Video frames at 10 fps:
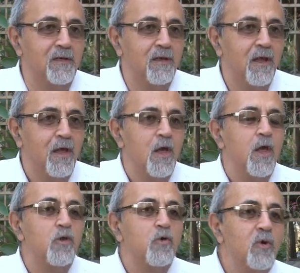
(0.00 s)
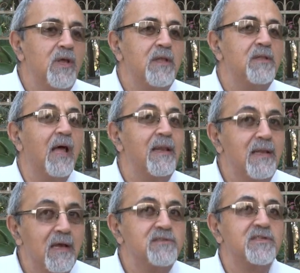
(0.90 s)
want to come to the end of the
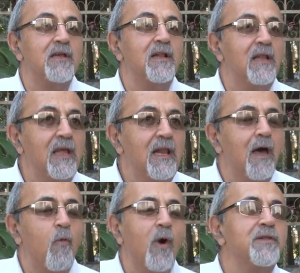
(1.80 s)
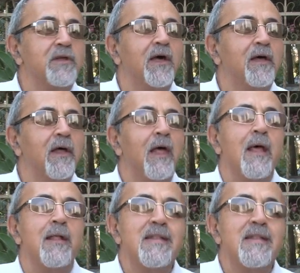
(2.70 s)
conflict, but not at all costs.